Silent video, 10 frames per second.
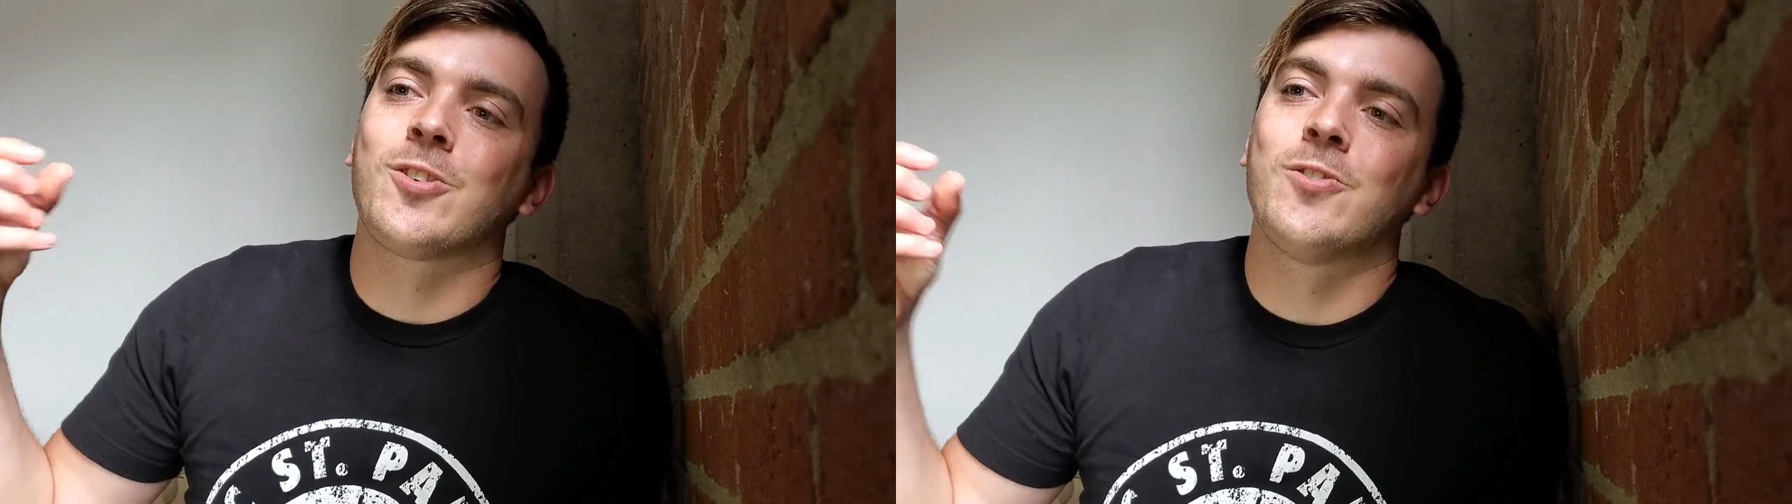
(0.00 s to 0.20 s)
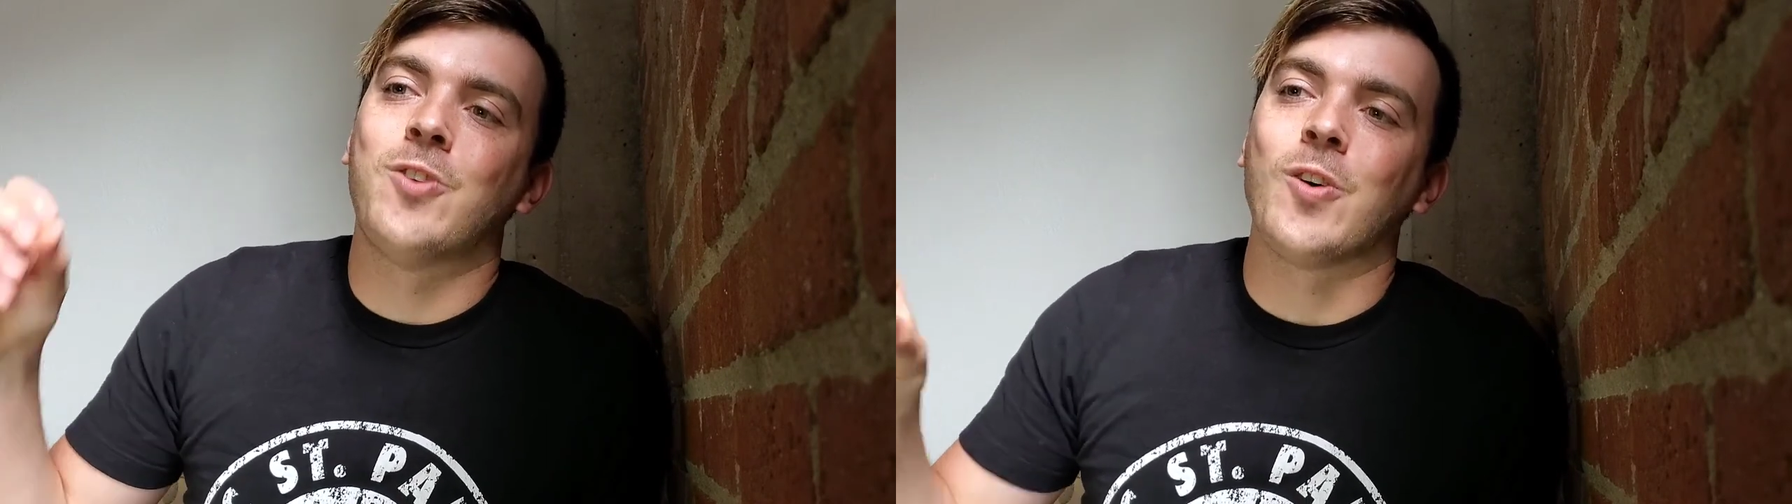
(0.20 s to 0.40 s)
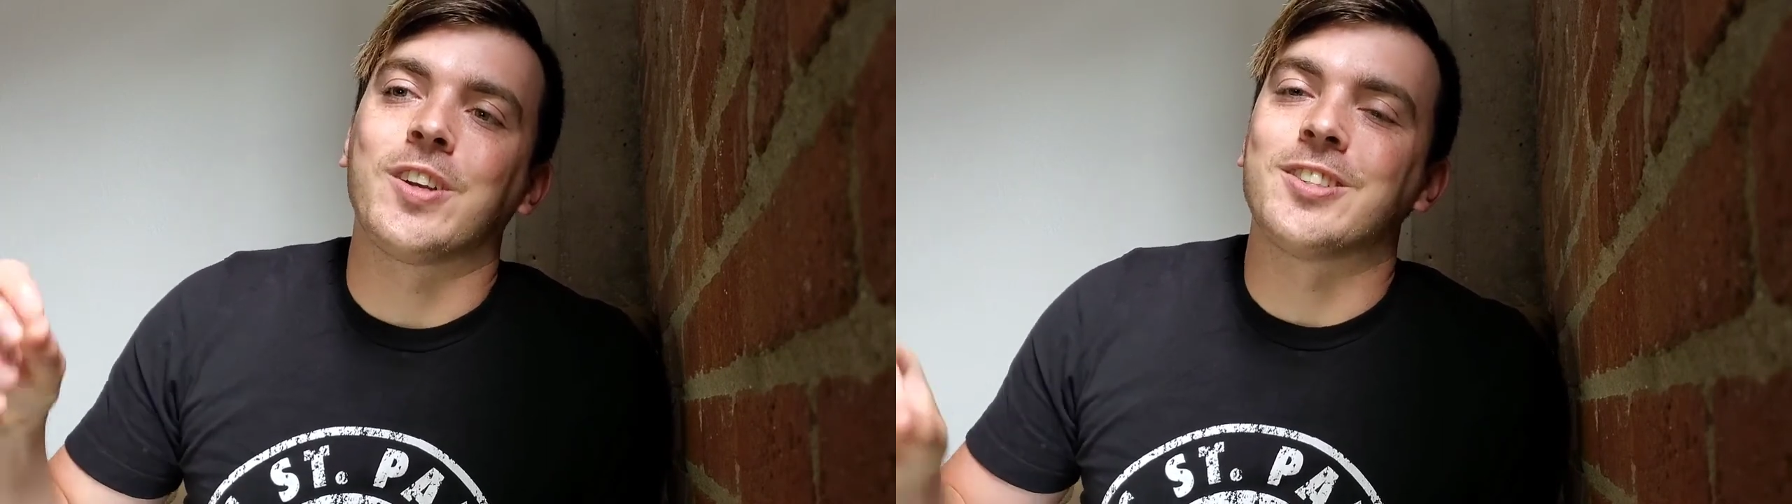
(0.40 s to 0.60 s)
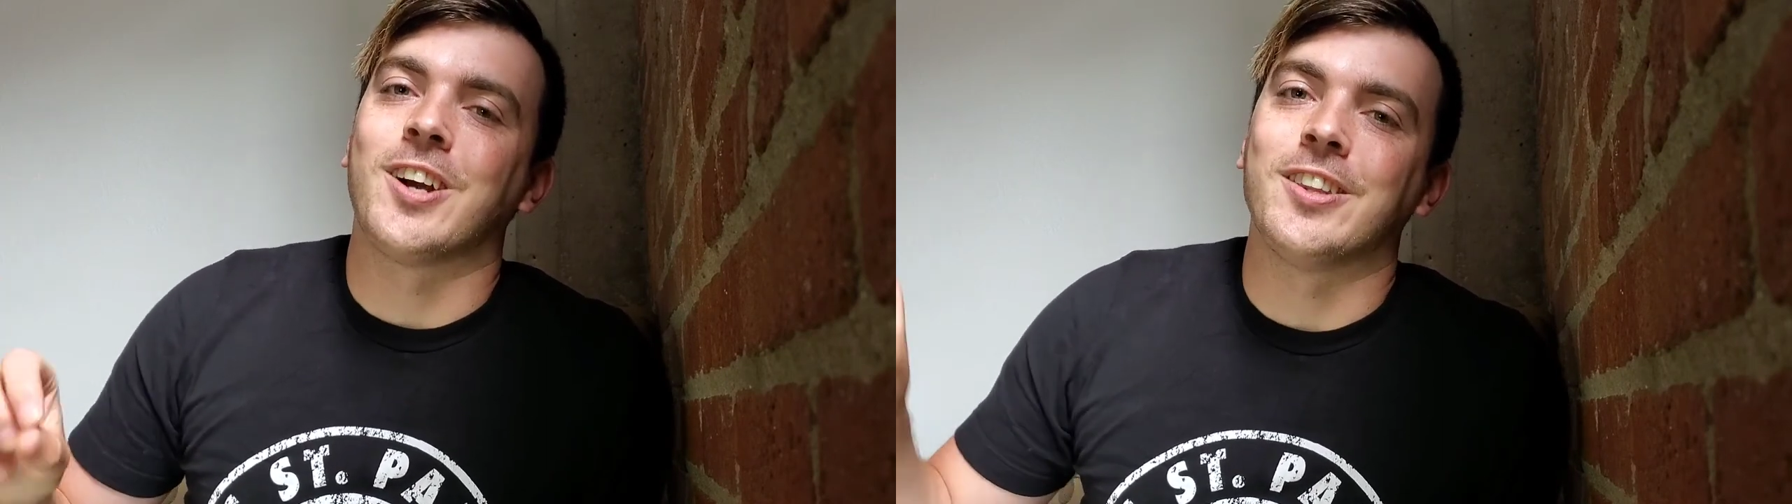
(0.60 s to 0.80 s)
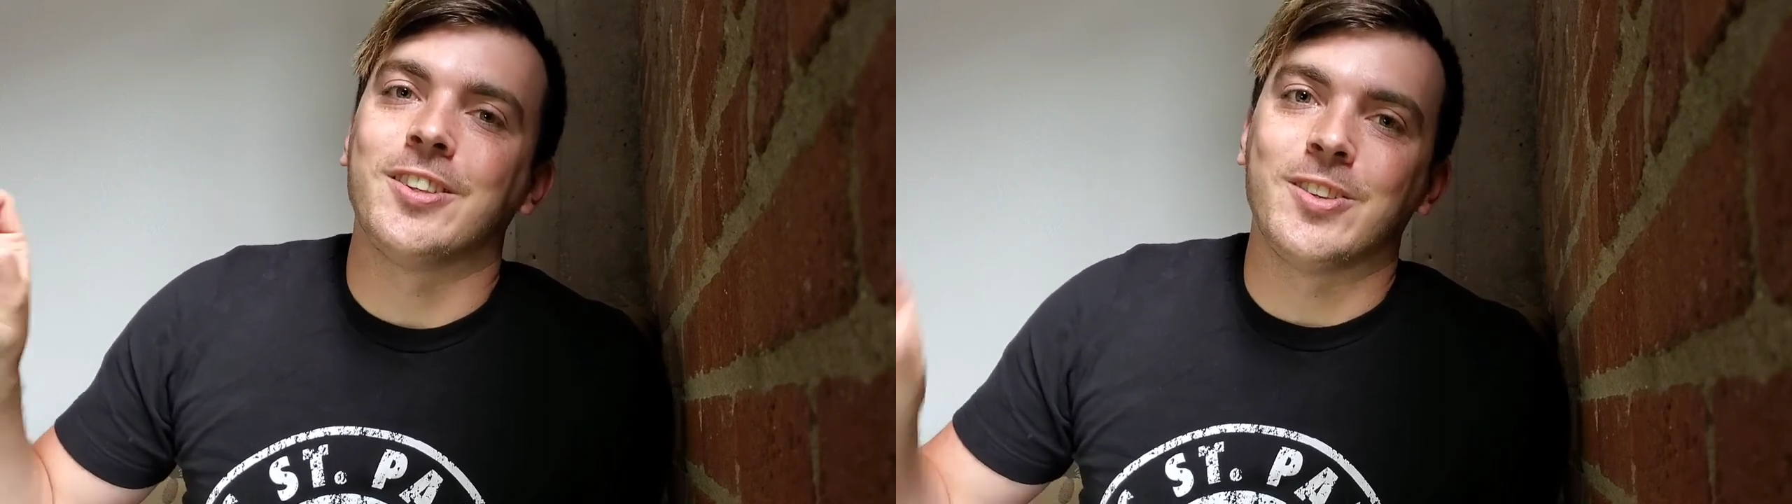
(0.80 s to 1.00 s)
focused
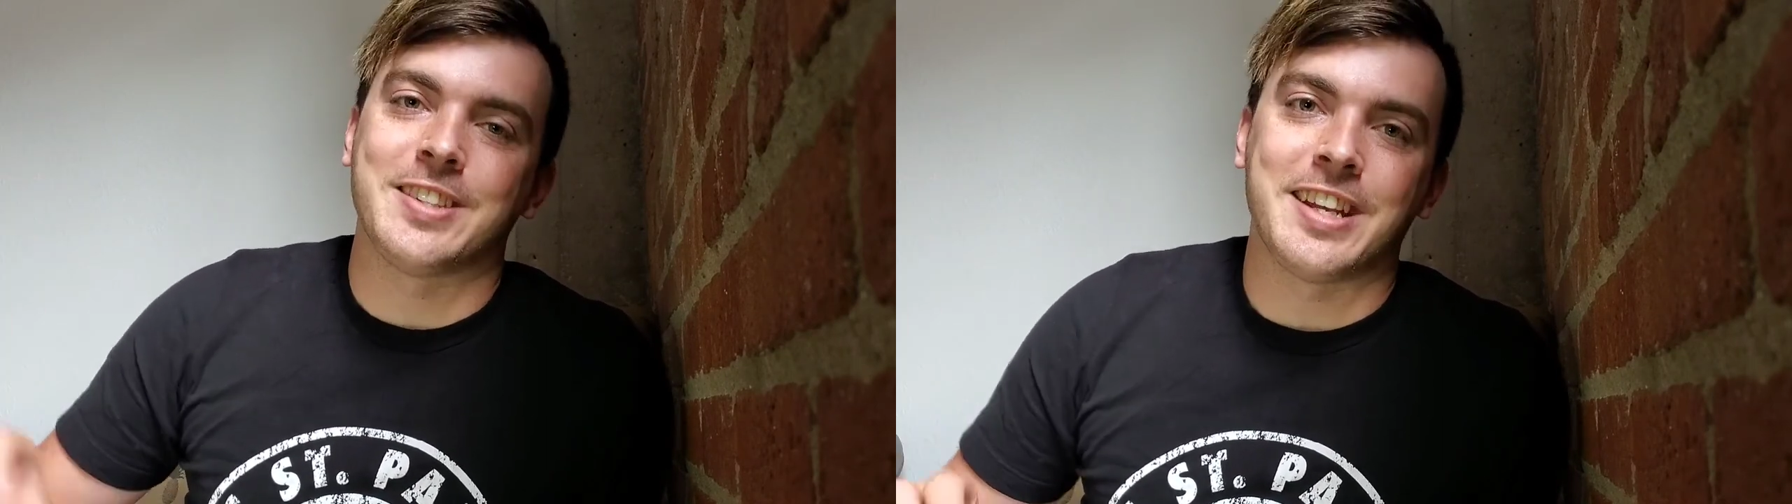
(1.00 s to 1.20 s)
on U S A